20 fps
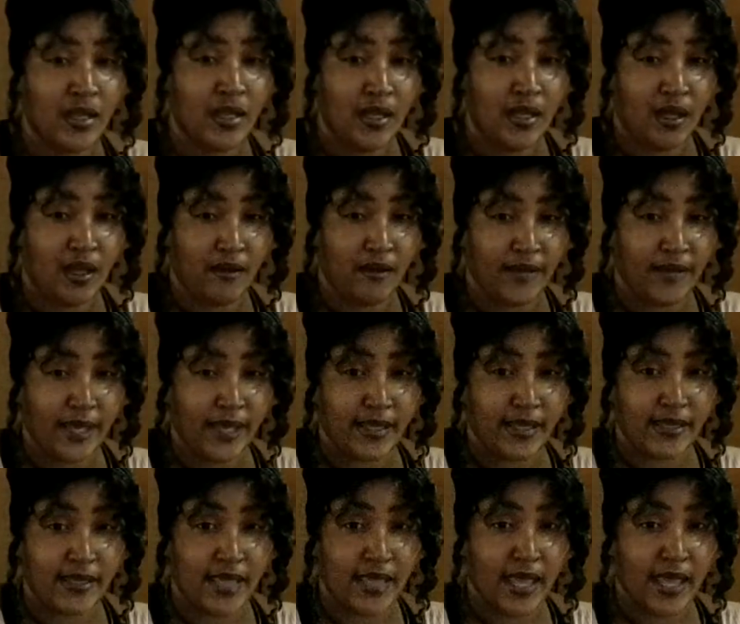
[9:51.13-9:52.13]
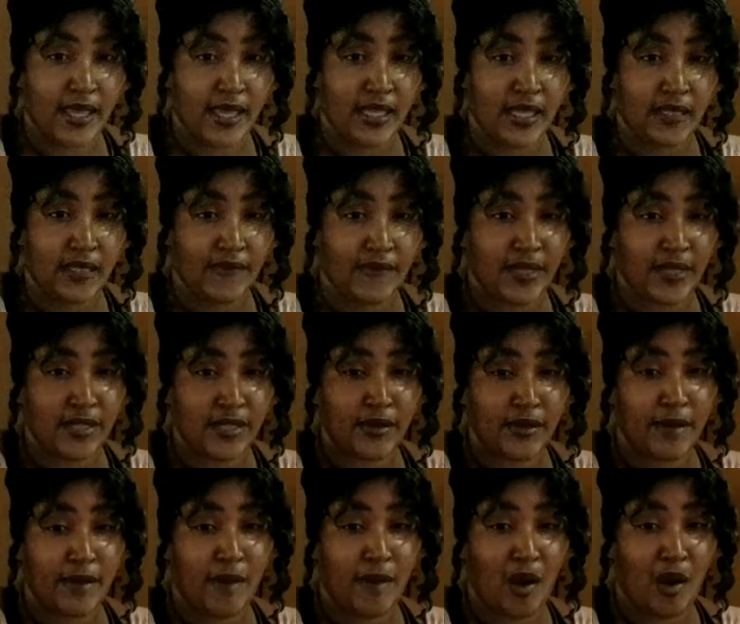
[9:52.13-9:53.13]
Okay, that is
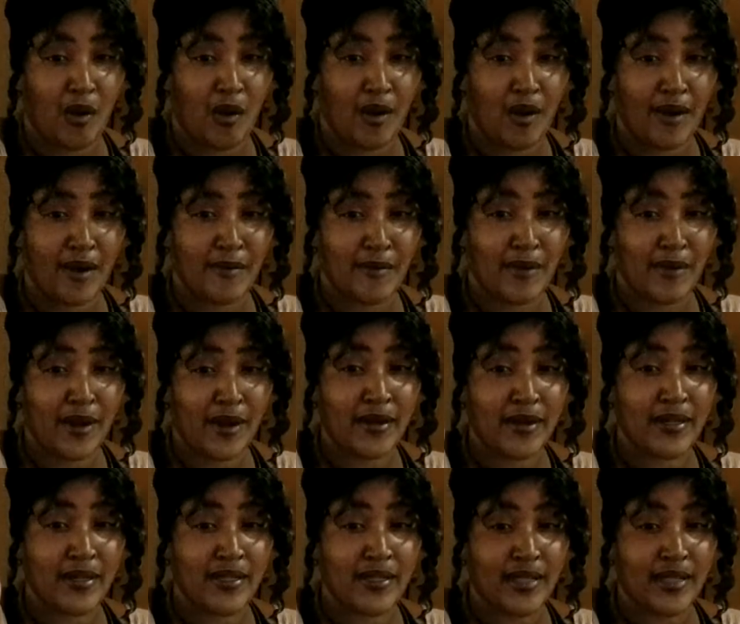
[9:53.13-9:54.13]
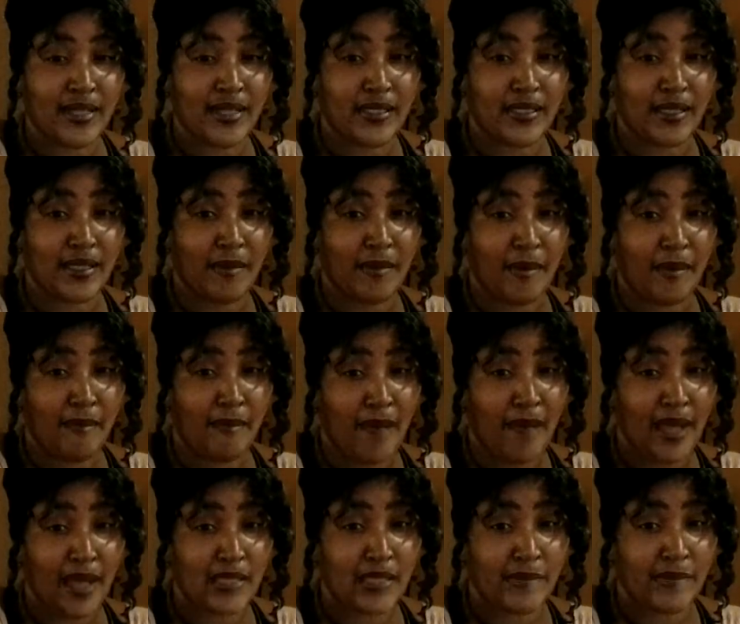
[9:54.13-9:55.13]
featuring my artwork. That's some of
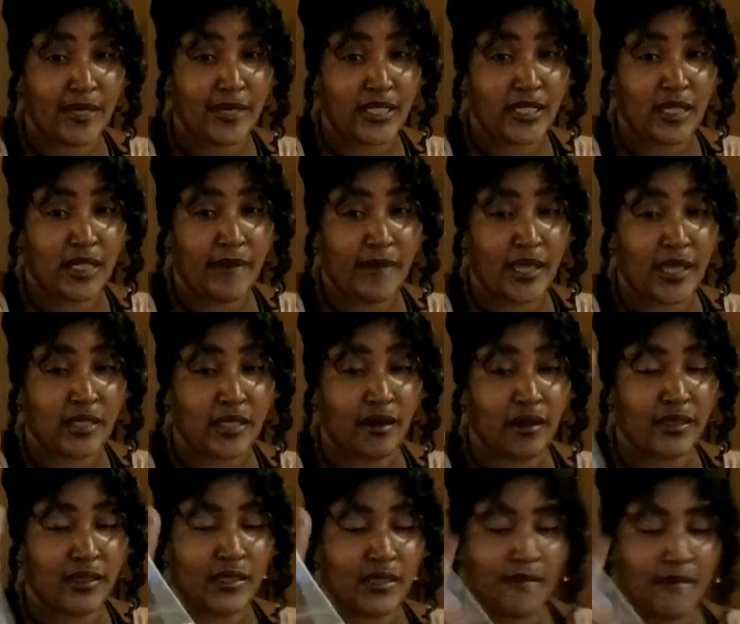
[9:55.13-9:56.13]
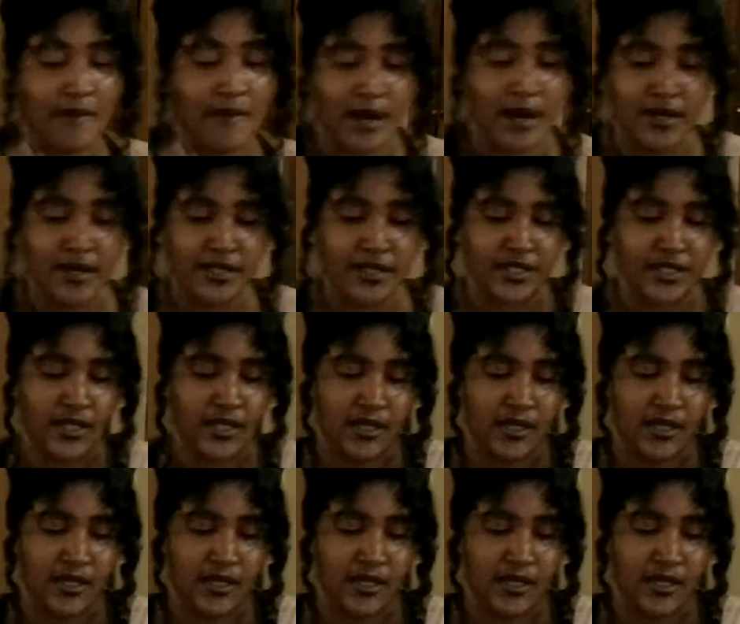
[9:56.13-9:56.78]
my spiritually based arts and merch.